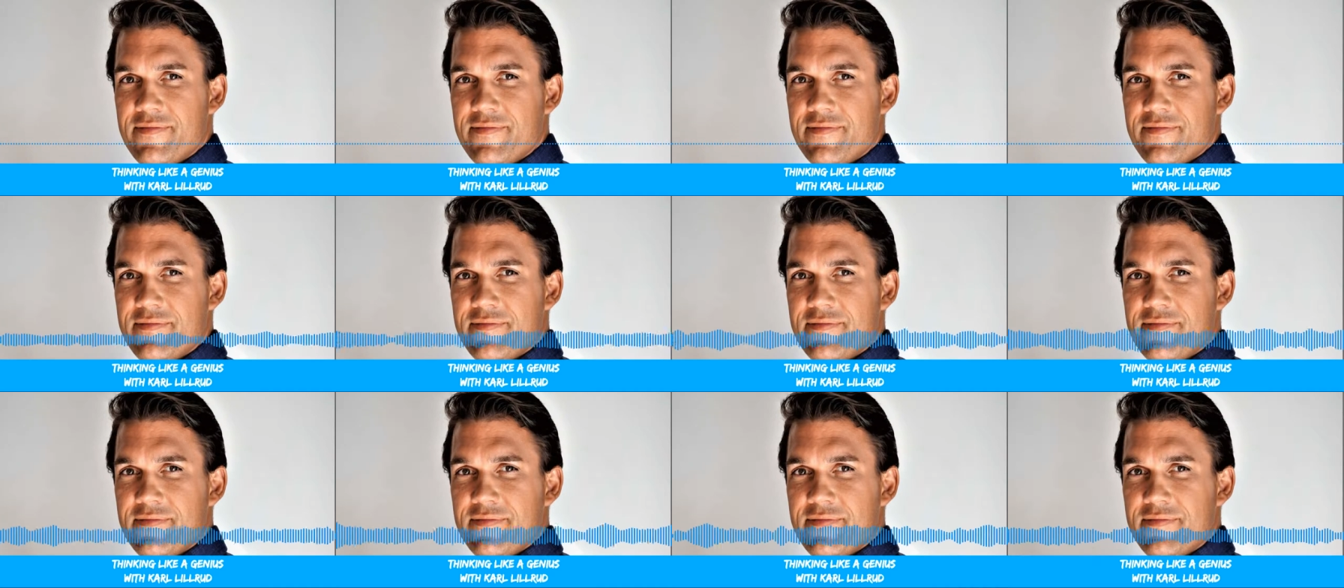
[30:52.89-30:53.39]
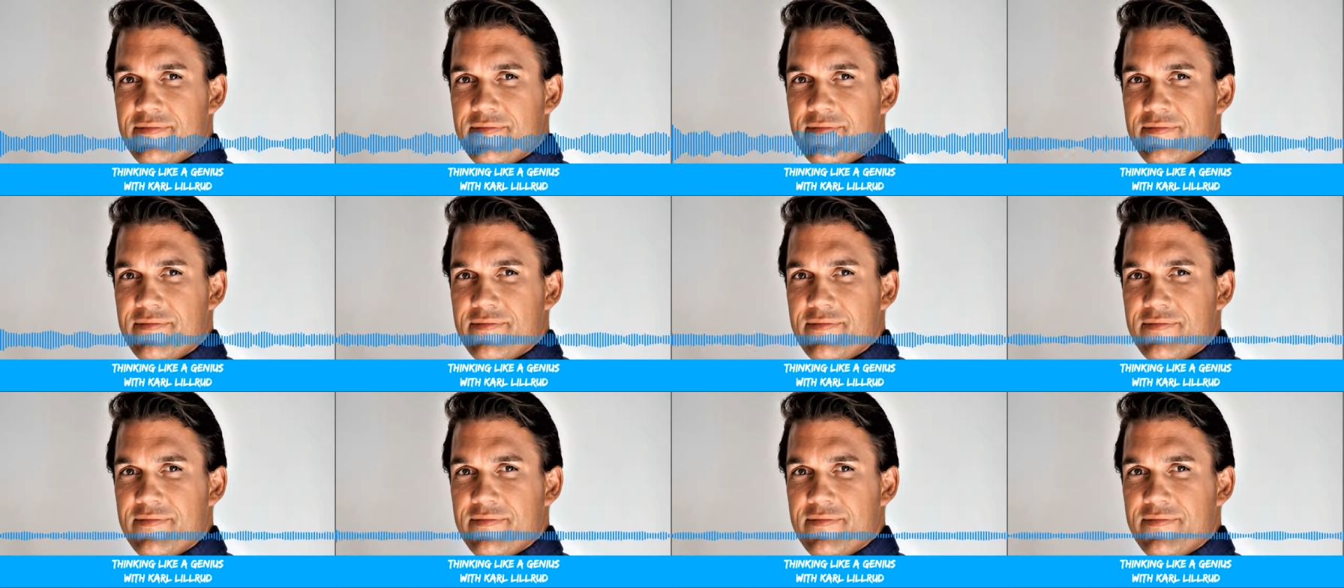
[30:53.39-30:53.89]

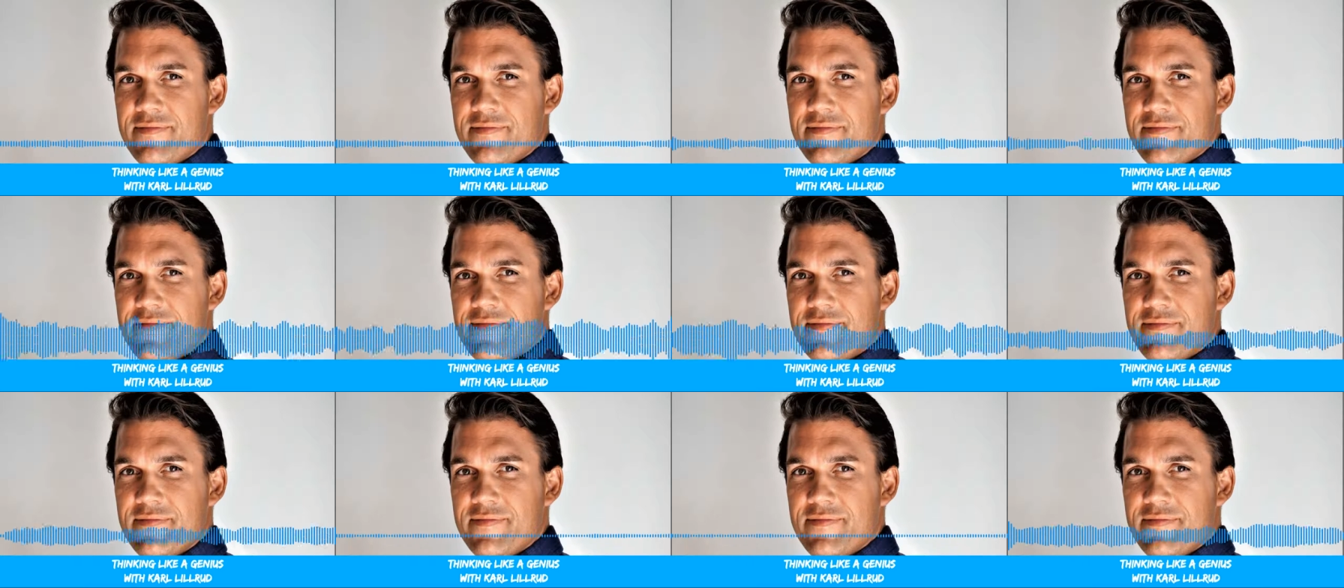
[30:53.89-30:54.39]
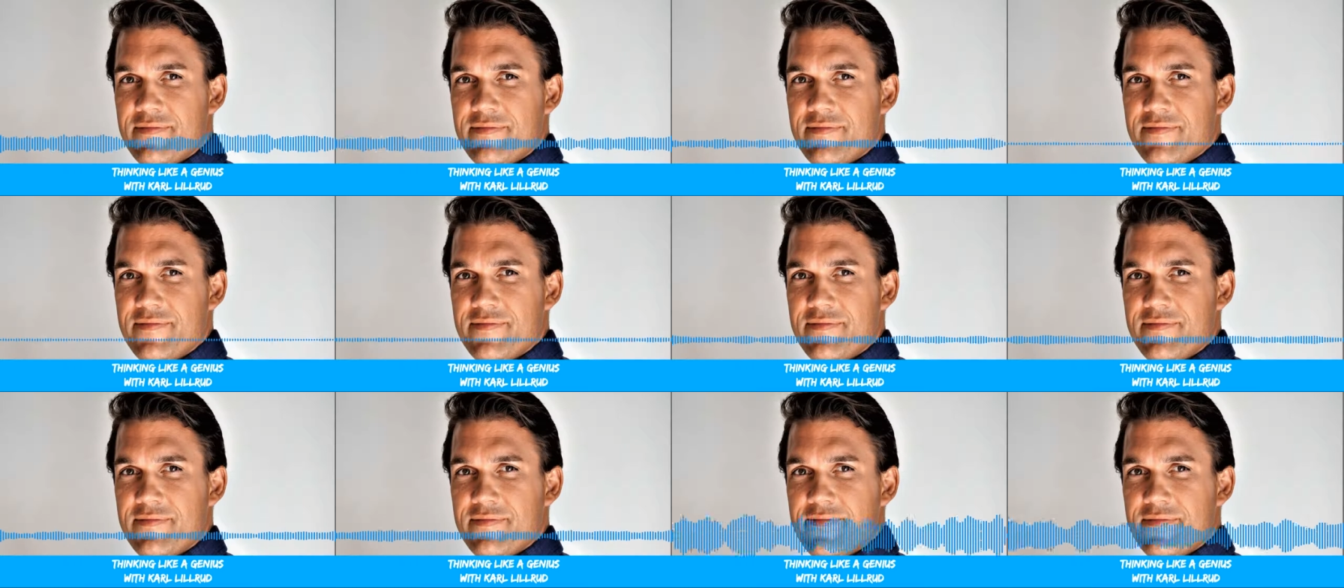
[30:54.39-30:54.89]
means something to
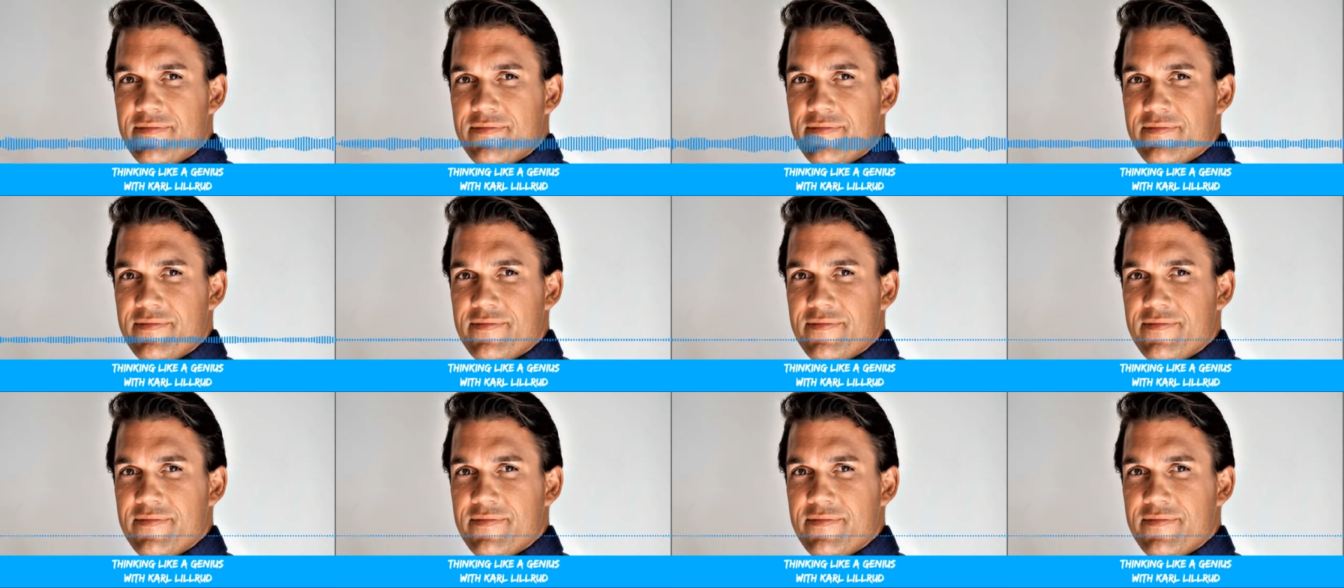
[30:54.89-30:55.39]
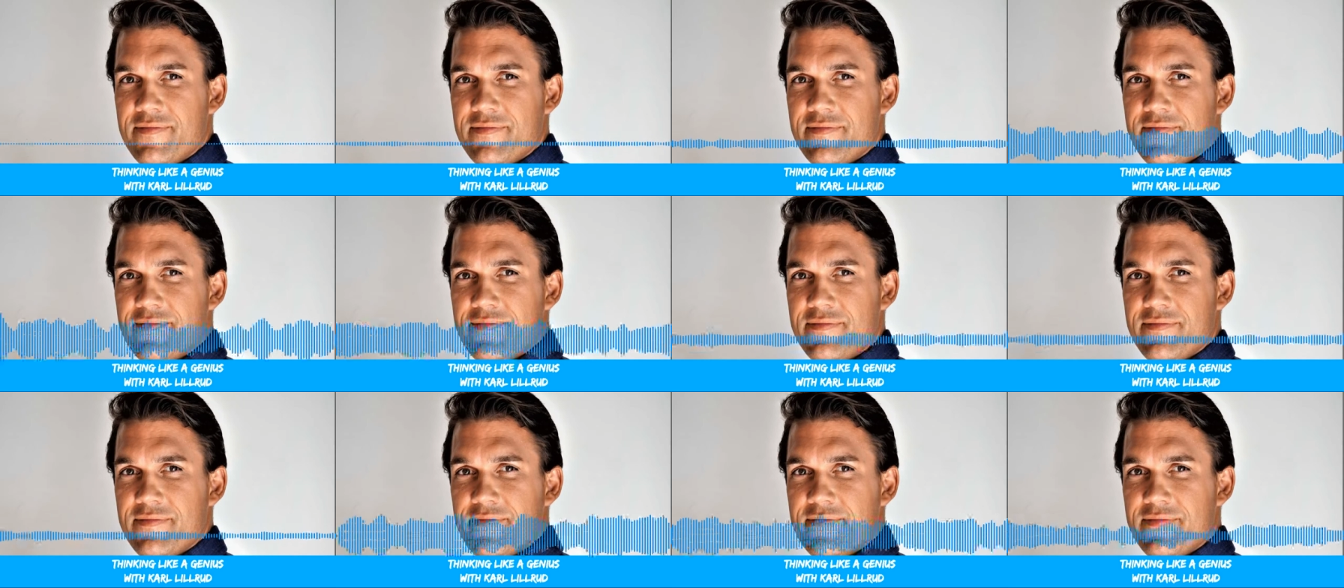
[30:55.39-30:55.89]
some
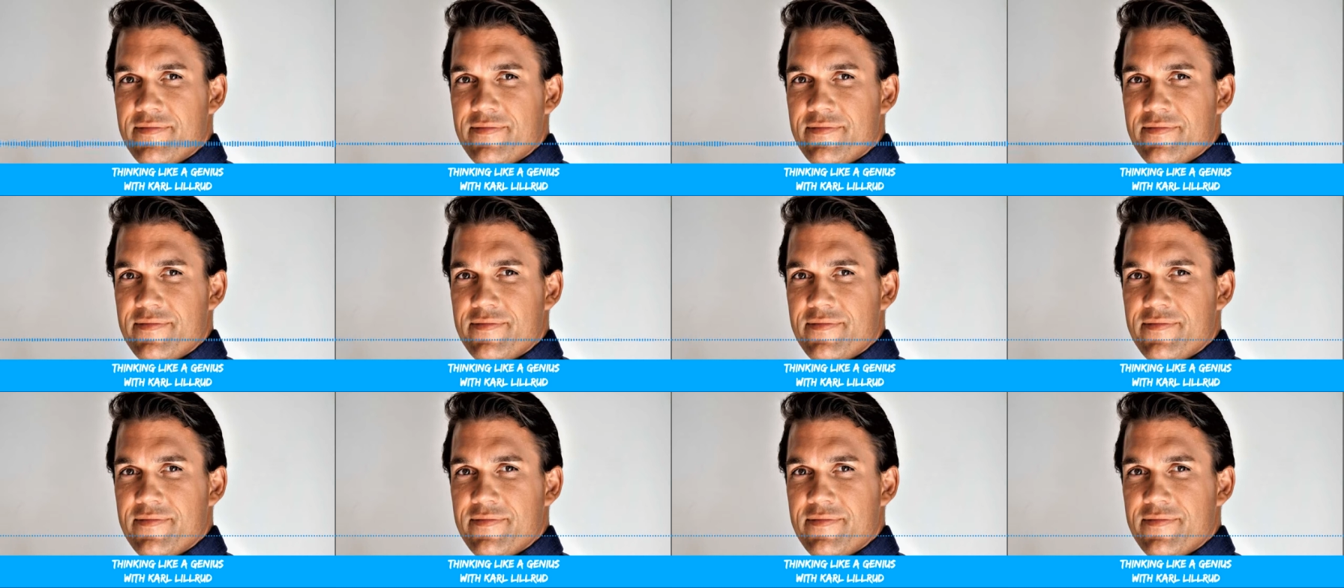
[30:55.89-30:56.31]
someone,